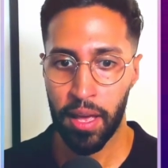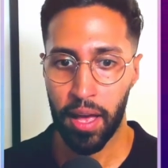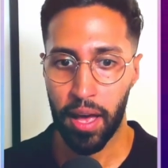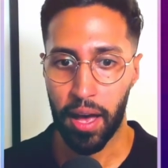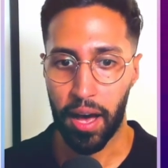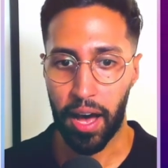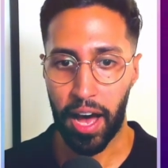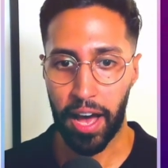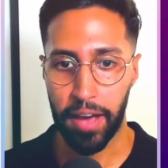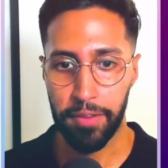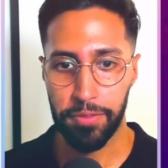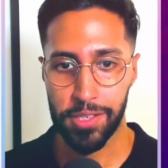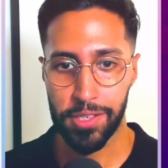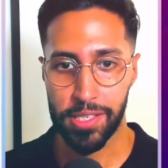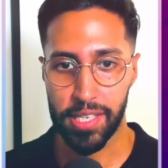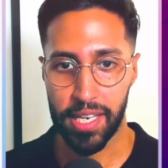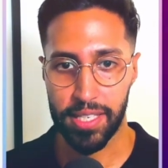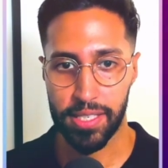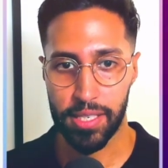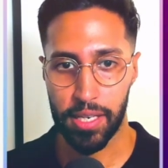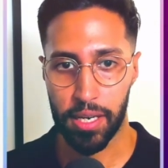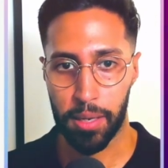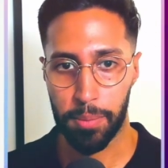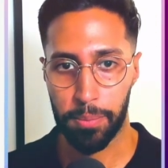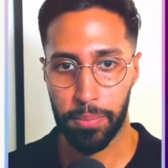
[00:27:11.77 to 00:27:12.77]
I've set
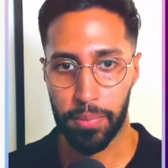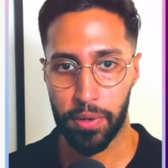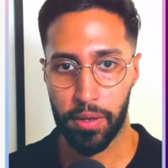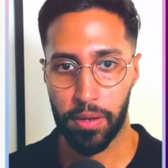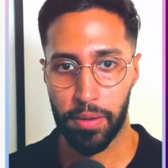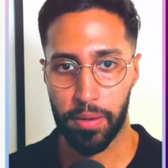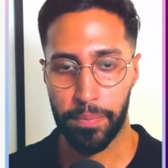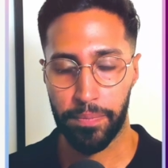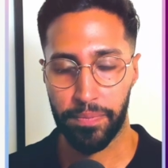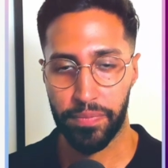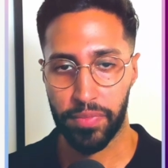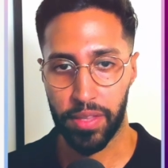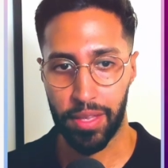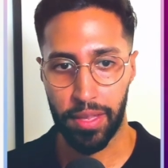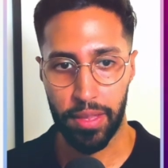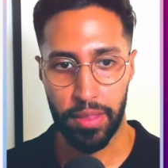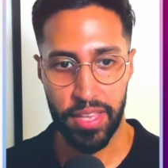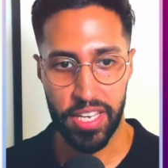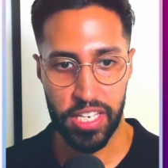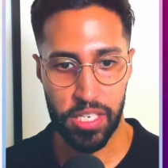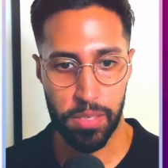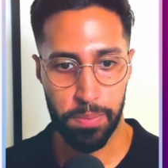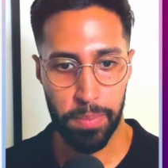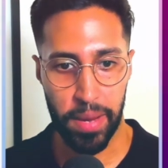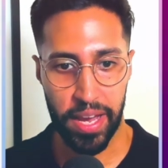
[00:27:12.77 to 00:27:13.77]
up
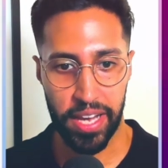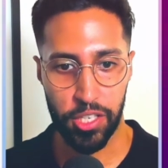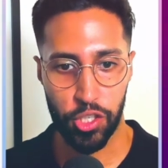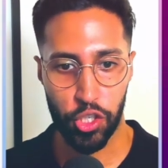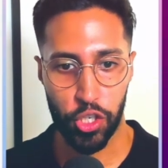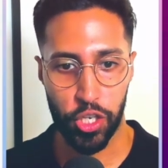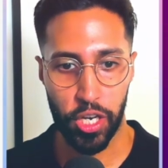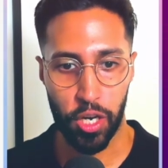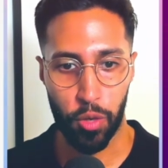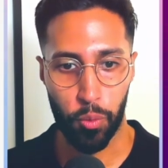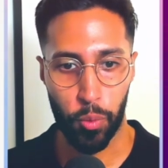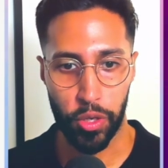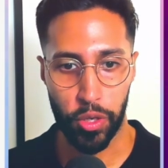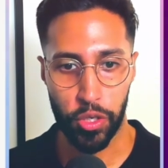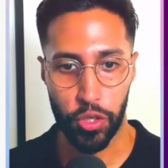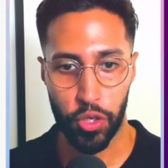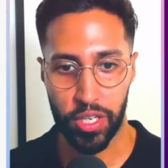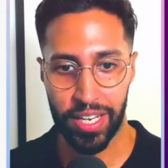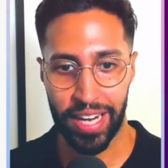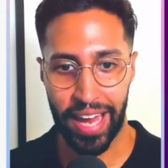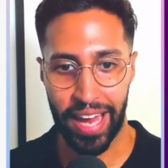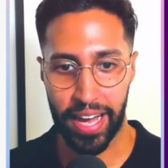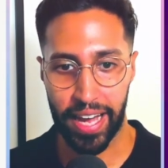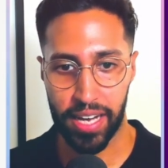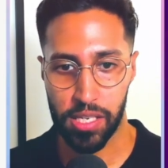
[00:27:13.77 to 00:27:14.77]
this page here where you can
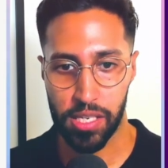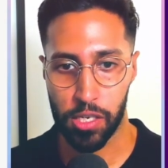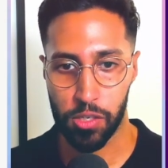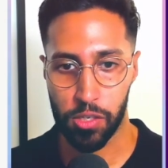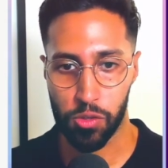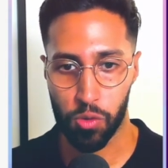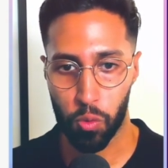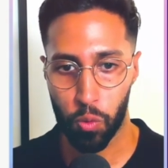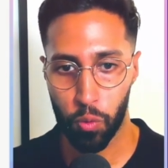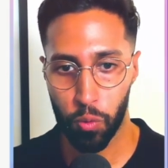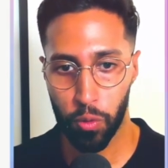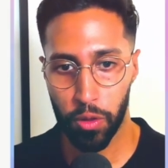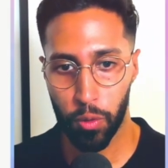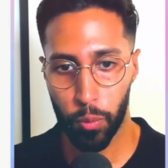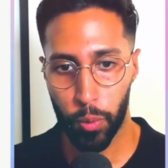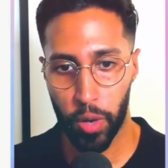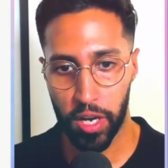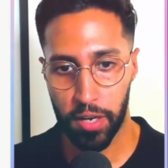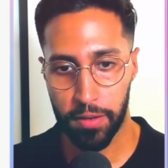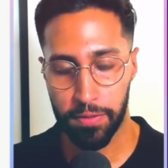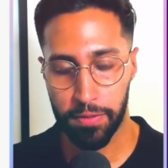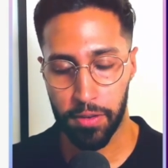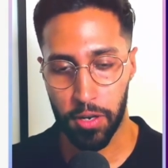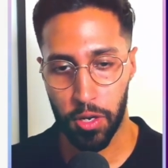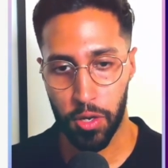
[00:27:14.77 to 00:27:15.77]
access all the
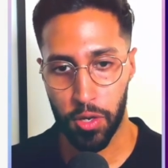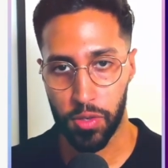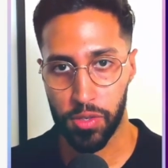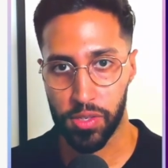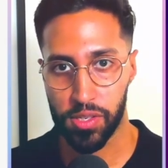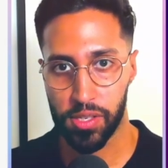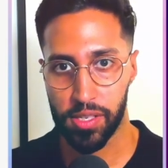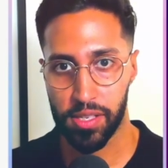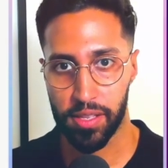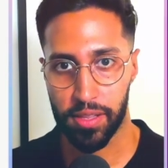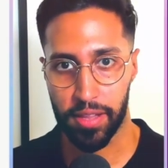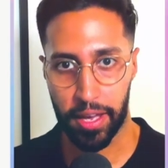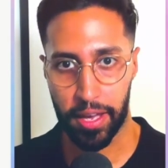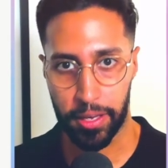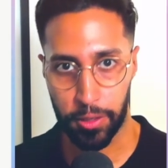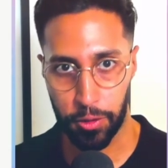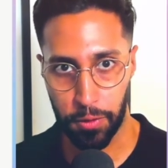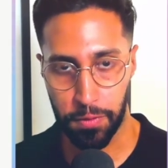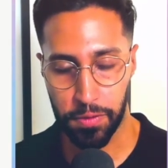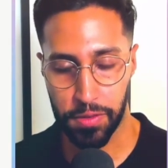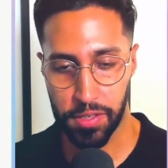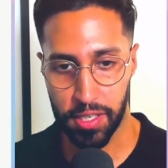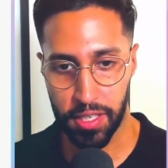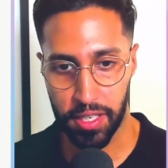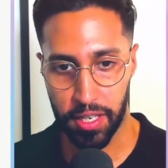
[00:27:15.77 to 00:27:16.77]
workflows that you've
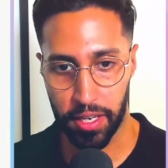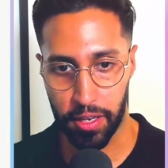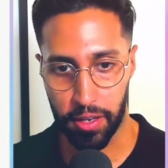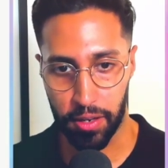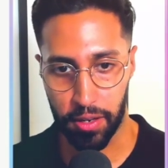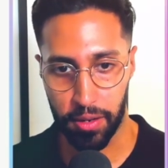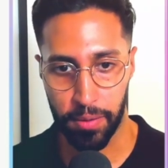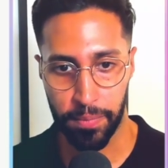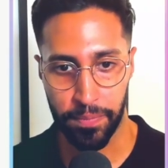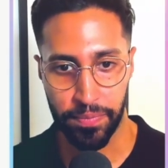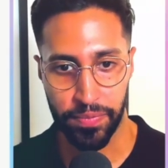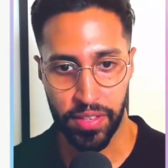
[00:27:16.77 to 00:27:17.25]
seen here.